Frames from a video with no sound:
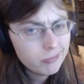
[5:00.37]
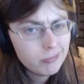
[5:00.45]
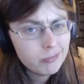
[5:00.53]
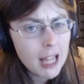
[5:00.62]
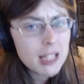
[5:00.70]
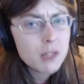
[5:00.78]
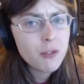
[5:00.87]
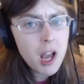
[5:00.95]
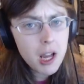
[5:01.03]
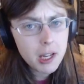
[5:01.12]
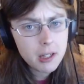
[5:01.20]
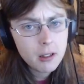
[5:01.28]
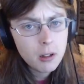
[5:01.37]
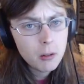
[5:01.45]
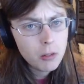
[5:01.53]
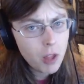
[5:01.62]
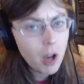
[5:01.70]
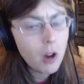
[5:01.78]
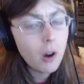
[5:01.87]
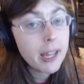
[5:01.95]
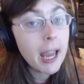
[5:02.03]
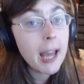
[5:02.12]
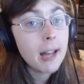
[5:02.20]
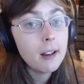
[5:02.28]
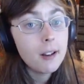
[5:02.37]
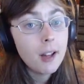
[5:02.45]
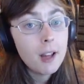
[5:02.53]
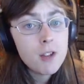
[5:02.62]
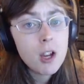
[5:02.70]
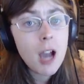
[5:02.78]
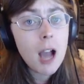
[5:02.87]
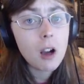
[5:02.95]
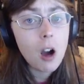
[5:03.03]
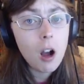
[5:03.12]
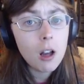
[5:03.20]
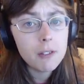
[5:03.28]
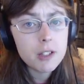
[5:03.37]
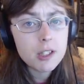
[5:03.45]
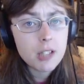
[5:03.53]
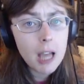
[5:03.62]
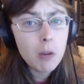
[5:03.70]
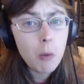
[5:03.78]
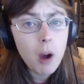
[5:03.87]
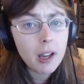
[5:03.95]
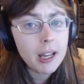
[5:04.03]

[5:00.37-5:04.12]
That's fine. Though, again, if you got caught on the sidewalk at